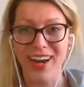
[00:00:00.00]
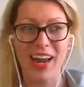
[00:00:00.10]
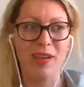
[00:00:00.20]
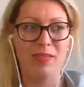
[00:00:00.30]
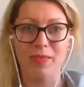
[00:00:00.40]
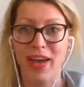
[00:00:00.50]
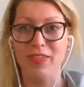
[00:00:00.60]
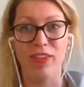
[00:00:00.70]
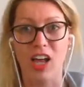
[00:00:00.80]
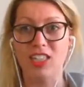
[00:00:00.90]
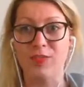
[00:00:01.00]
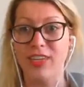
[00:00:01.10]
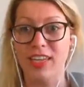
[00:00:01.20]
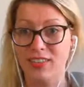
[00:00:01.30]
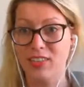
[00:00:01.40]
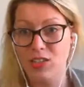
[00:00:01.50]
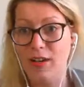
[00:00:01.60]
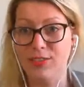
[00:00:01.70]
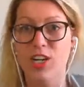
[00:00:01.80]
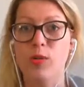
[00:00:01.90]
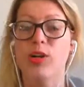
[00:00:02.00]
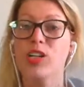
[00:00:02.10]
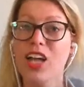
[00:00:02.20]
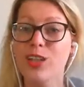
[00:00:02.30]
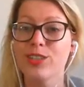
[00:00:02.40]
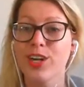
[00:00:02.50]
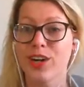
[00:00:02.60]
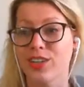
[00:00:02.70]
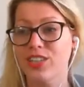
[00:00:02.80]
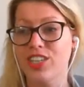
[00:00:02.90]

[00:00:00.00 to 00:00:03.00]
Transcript: and my philosophy is you have to go where your clients are